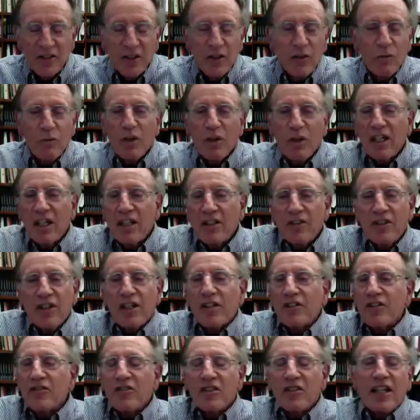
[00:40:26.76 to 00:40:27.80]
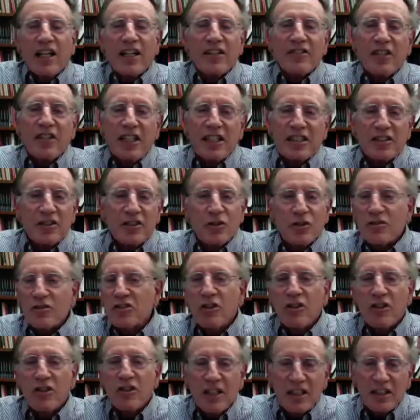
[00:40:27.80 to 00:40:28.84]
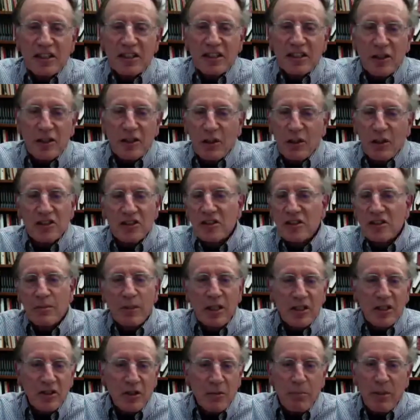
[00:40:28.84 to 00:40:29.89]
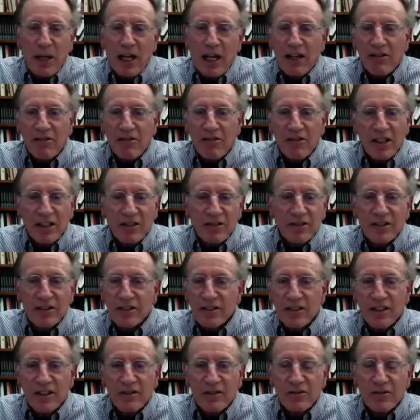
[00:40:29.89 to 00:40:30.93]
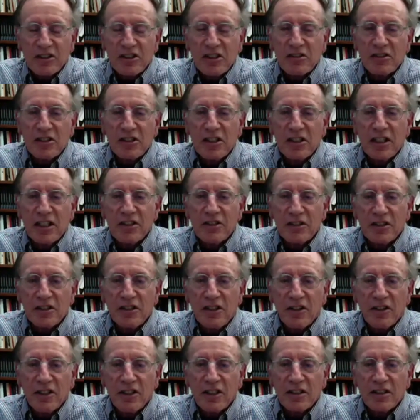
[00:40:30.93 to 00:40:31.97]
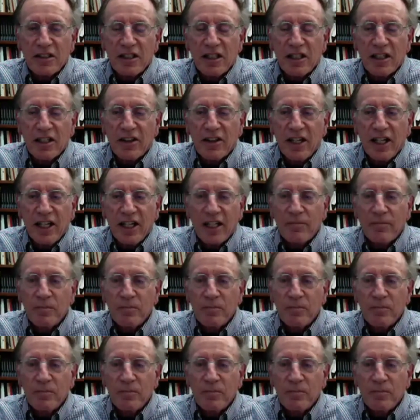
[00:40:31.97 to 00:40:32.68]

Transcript: when, you know, you're allowed to ask jurors all kinds of questions about your background and, you know, associations and things like that.